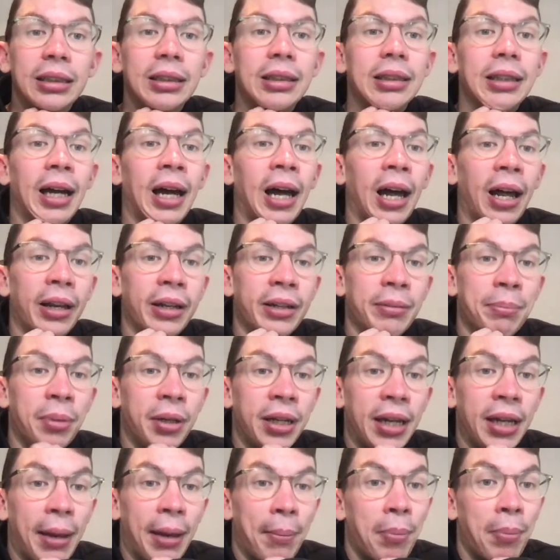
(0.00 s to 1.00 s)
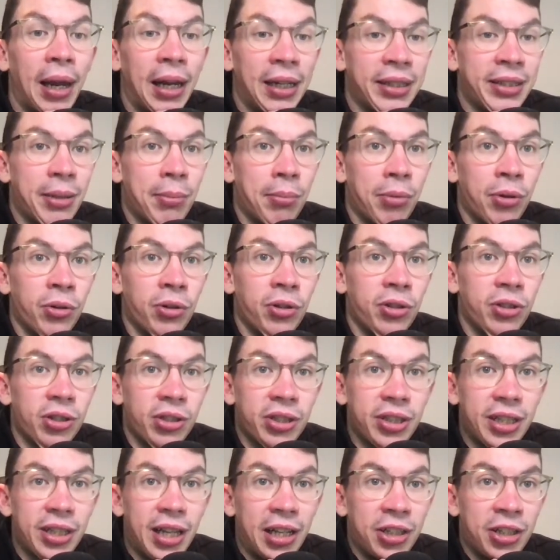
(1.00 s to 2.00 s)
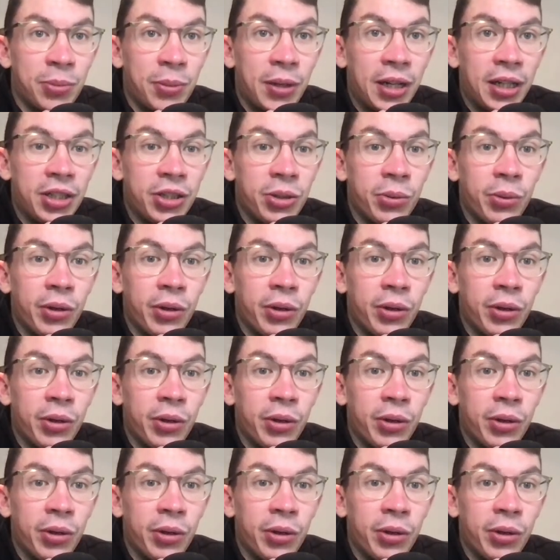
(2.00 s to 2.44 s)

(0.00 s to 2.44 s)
But yeah, black Sambuca just sends me to